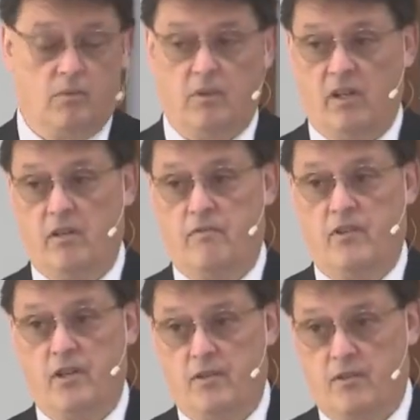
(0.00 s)
an
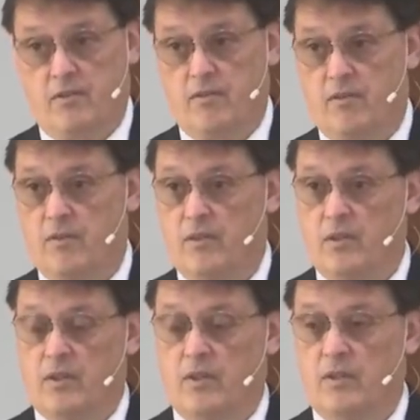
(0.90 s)
event,
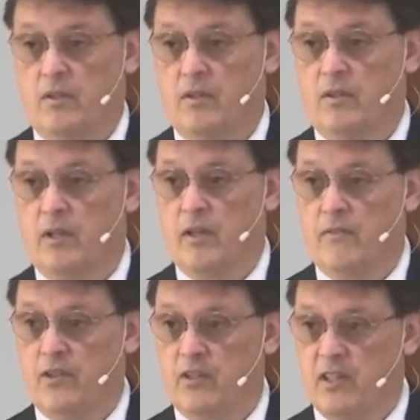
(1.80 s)
if
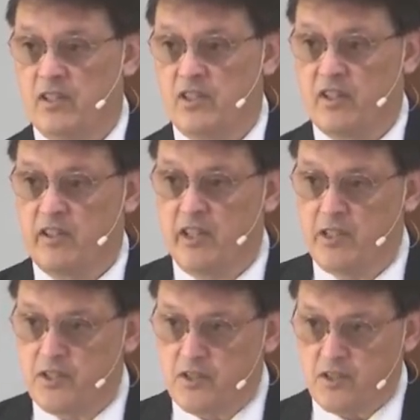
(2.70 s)
it is
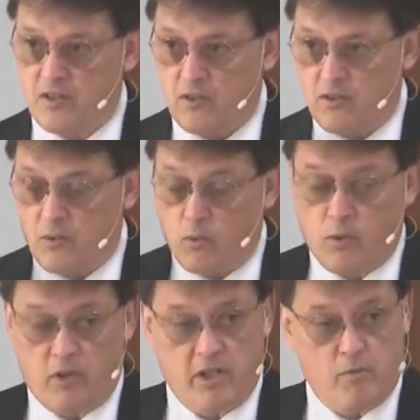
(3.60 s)
against
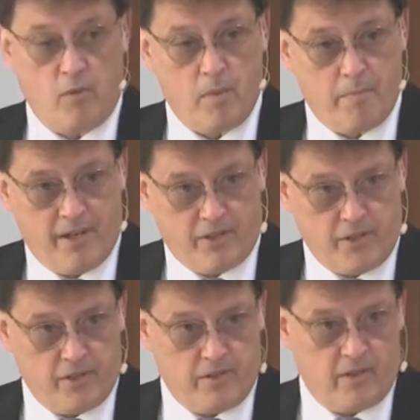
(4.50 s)
or in
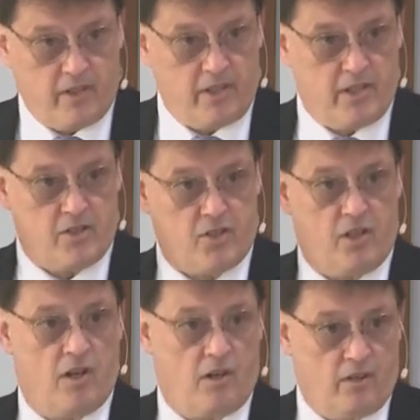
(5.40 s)
rebellion against
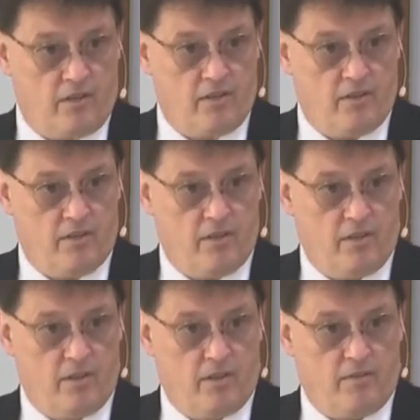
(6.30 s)
God,
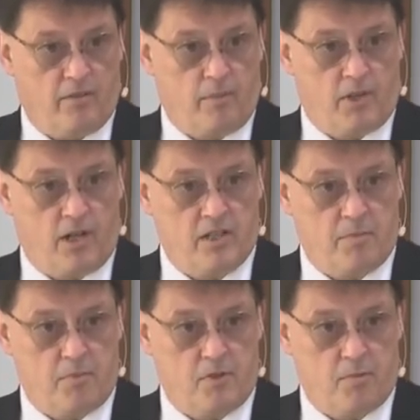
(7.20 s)
from God's
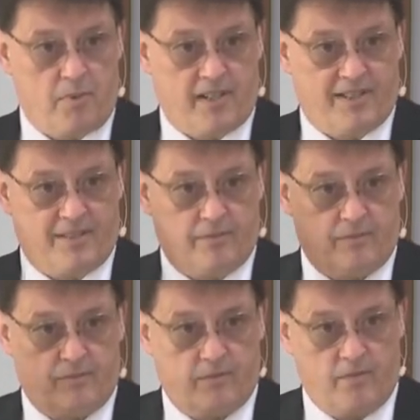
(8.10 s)
perspective,
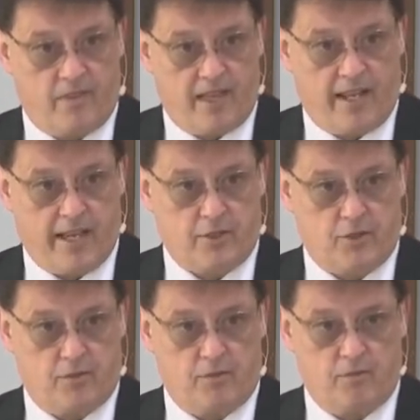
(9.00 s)
that
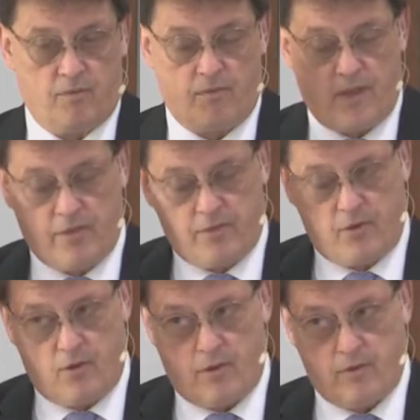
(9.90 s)
action, that
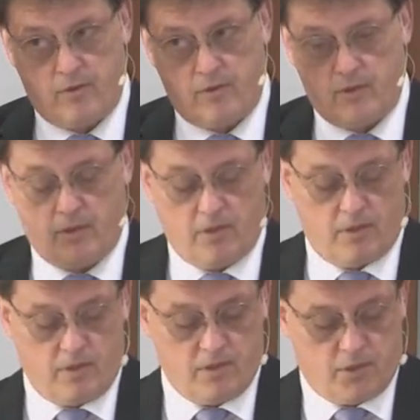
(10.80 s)
thought,
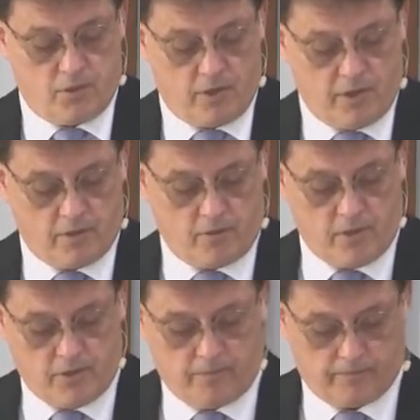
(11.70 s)
is a transgression.